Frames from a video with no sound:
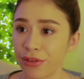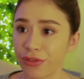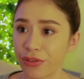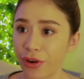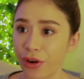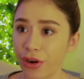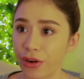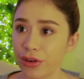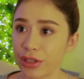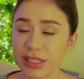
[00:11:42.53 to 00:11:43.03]

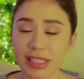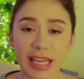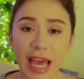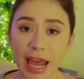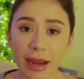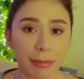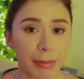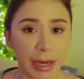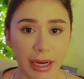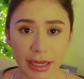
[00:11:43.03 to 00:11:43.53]
for
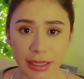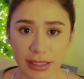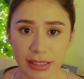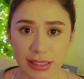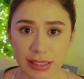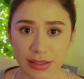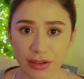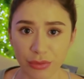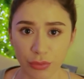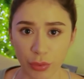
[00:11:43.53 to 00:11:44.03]
10
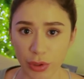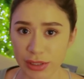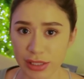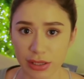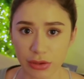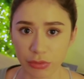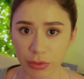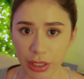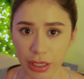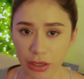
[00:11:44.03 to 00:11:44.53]
minutes
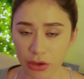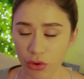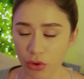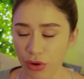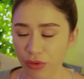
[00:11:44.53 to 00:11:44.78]
once a week,